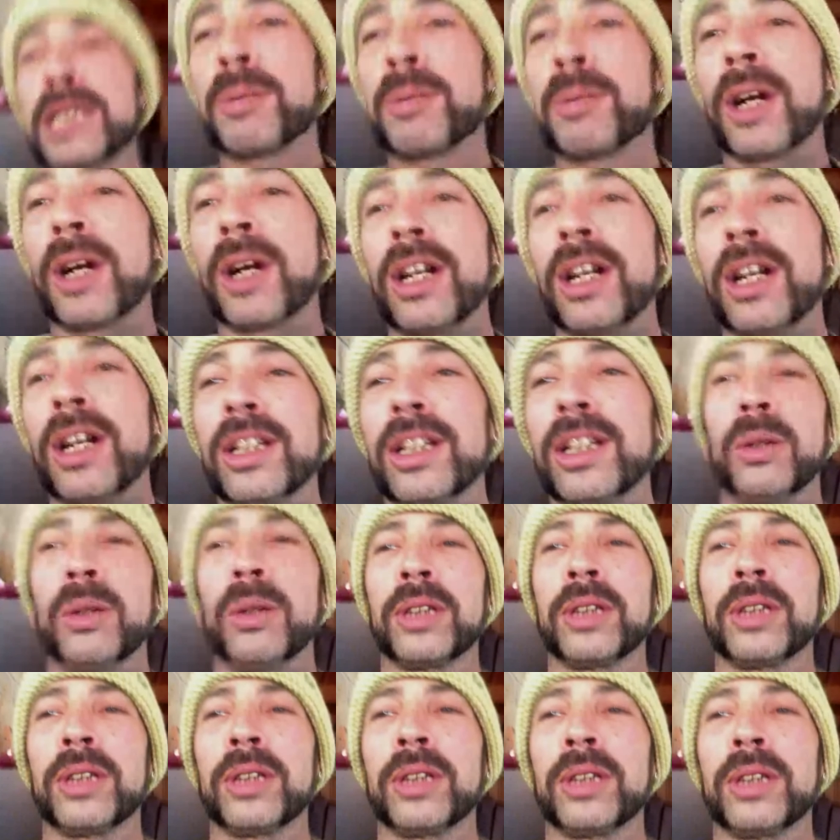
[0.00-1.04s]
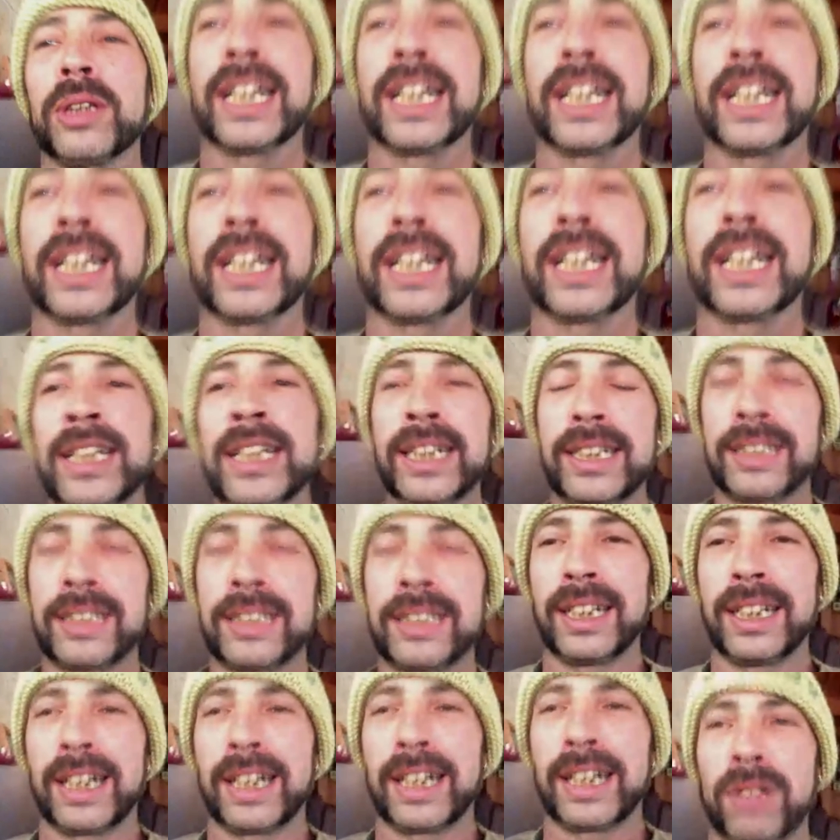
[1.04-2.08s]
part of the whole thing, I got to say,
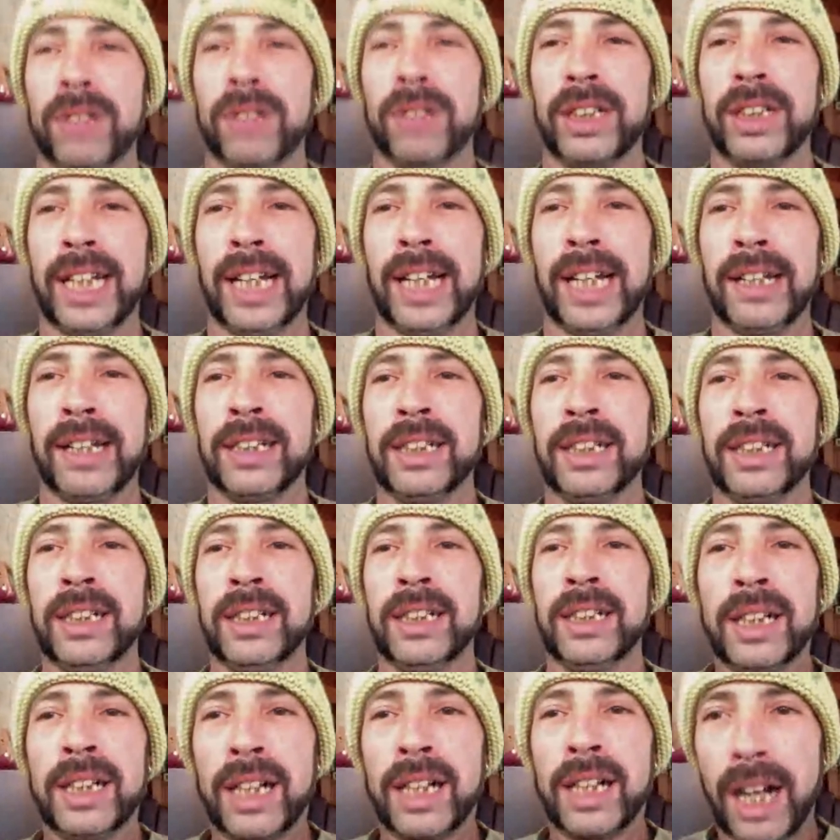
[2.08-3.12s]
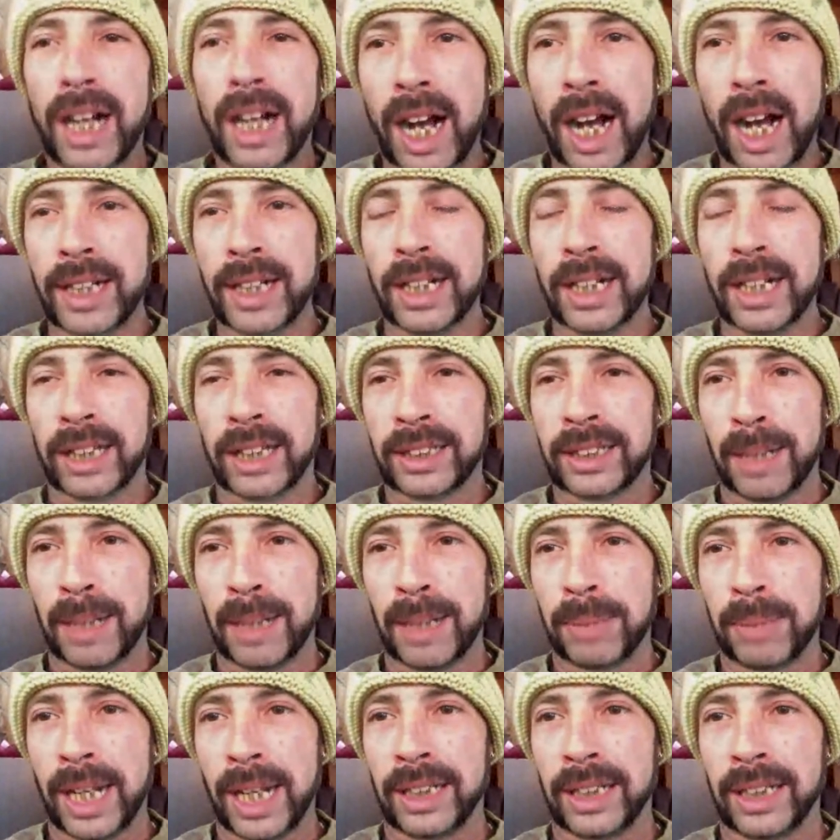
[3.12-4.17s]
isn't that I won that. I knocked
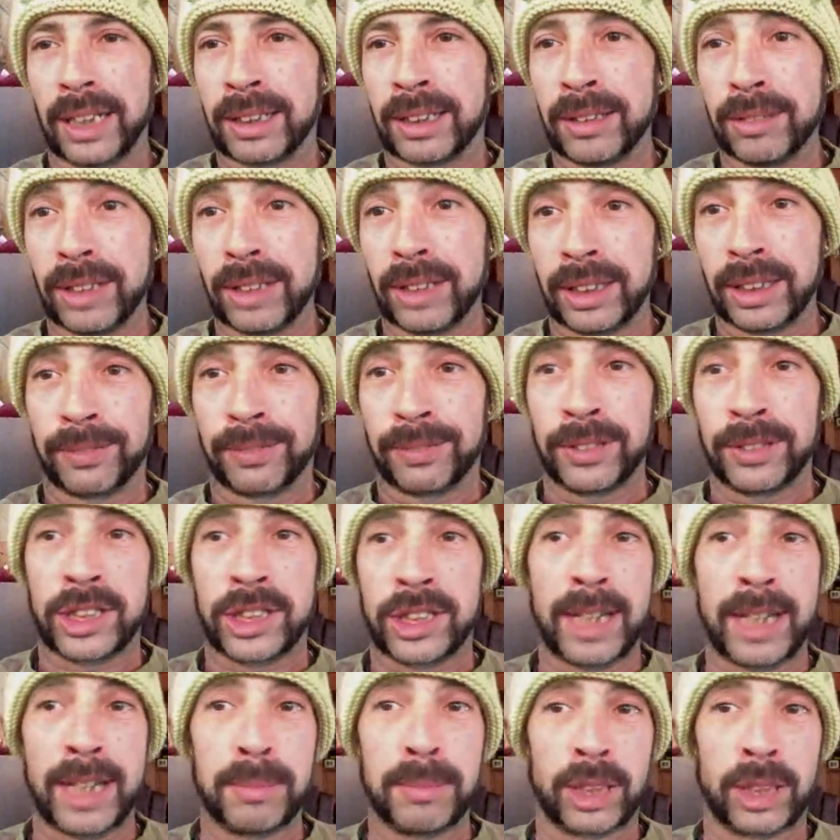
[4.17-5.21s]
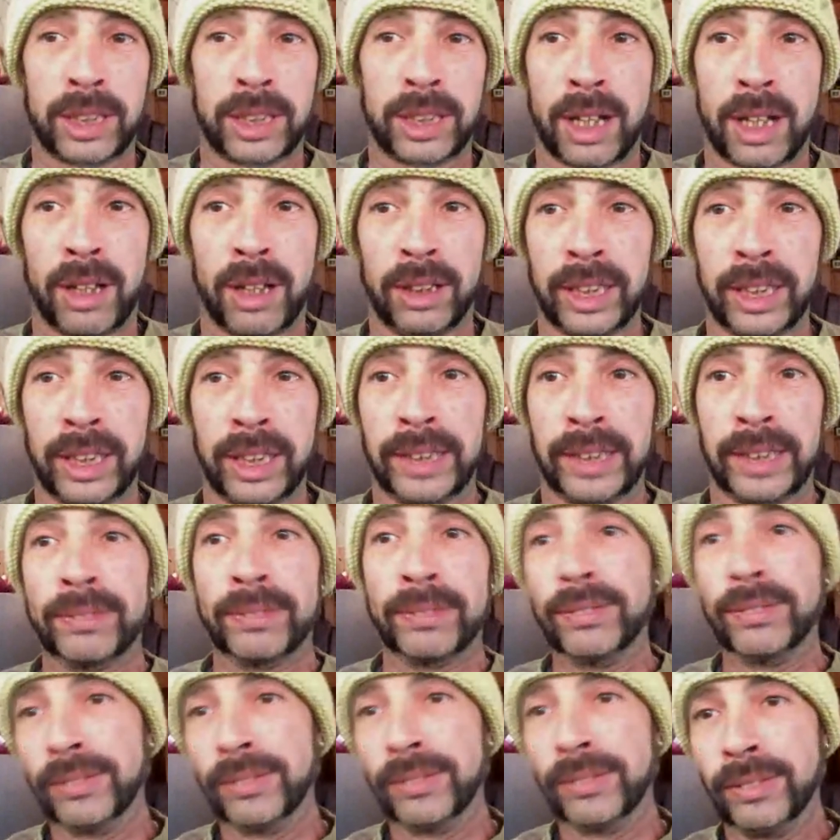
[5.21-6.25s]
out Bradley Kuhn on the first table on an all-in.
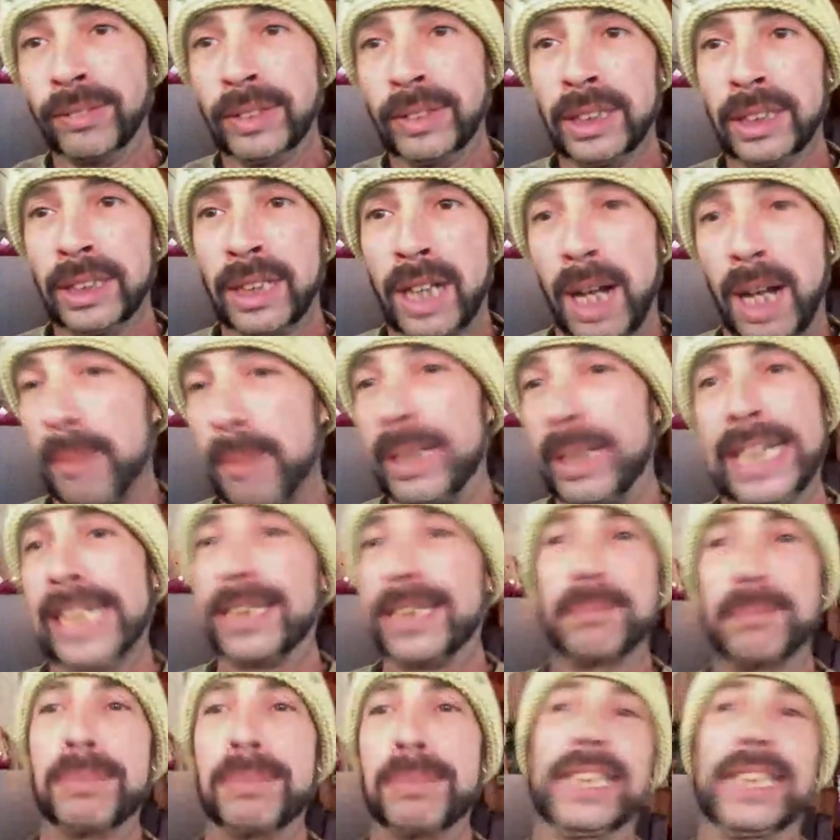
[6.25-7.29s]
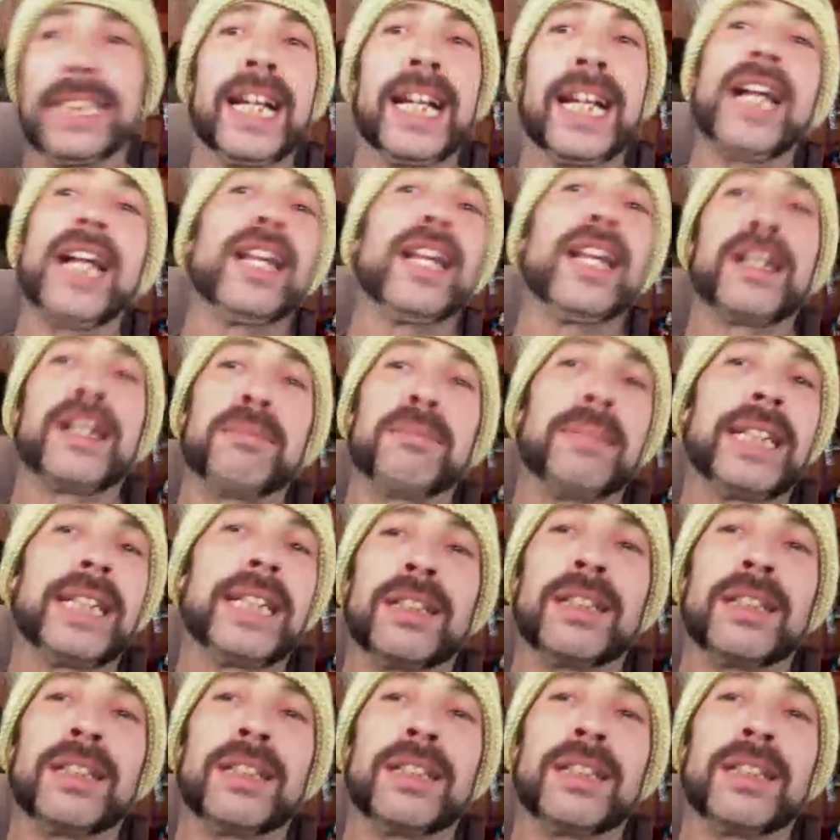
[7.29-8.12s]
I mean, he could beat the hell out of me